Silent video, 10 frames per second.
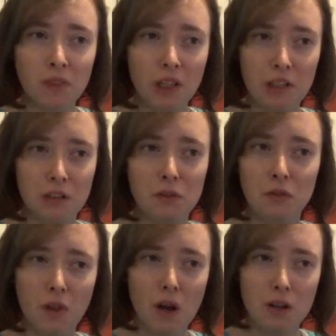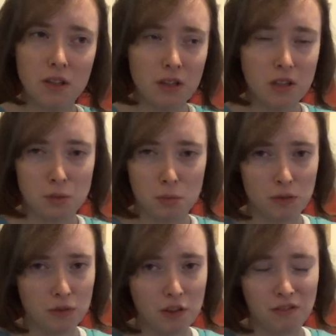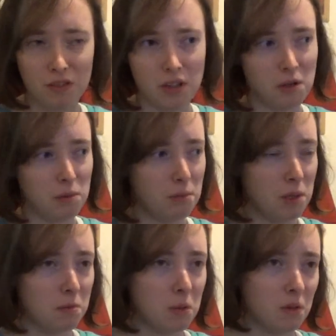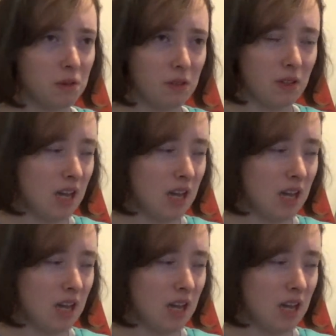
And you know, nowadays with everything and people are